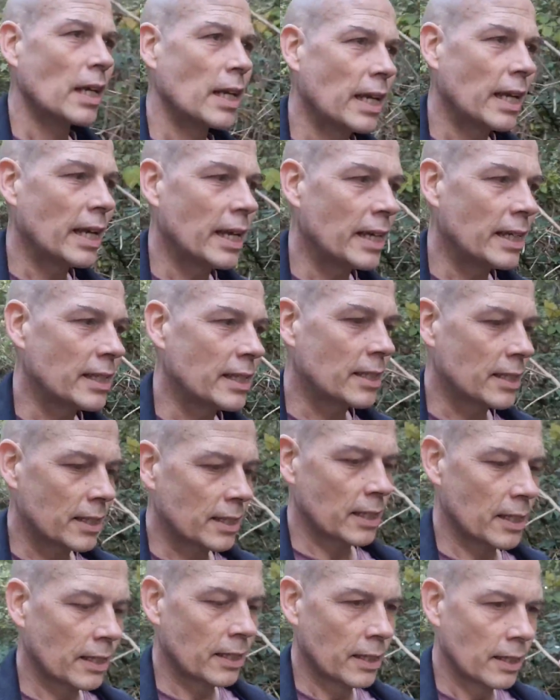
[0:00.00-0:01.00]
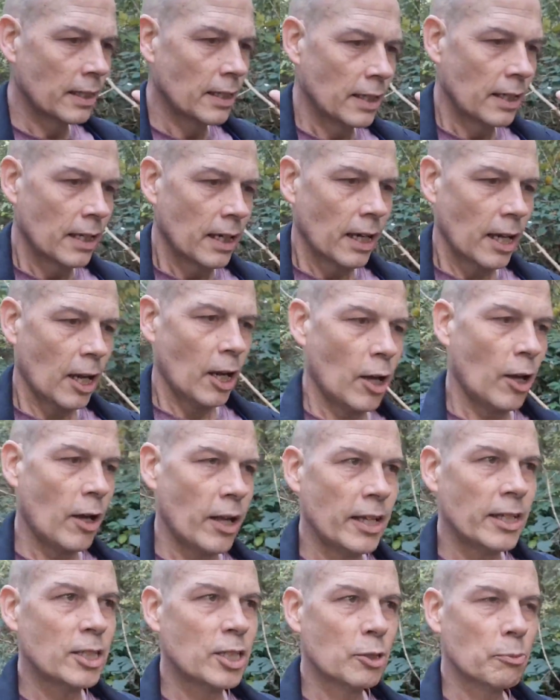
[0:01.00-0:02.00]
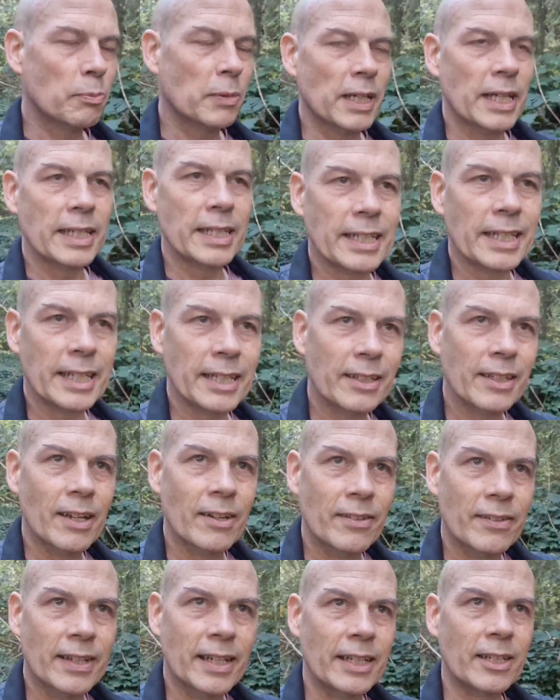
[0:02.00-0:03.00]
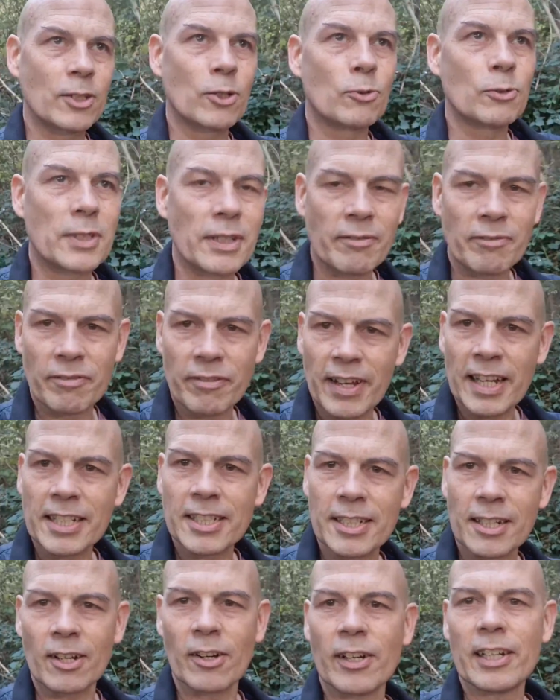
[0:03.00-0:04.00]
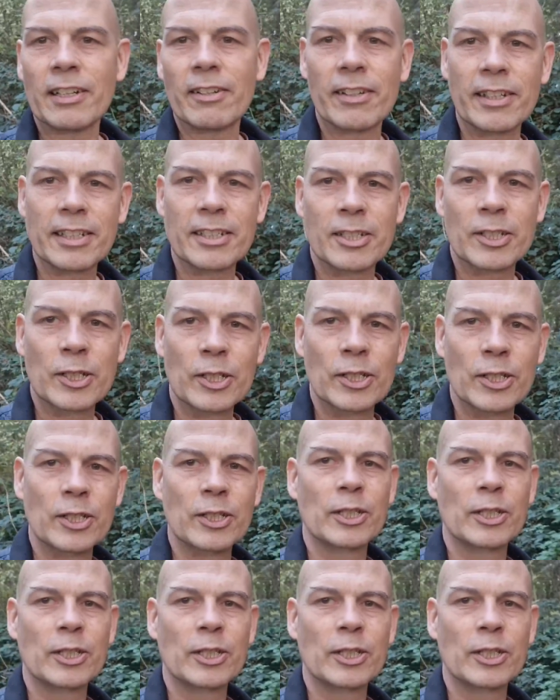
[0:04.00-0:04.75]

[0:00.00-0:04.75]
is explaining a thing called investor highlights.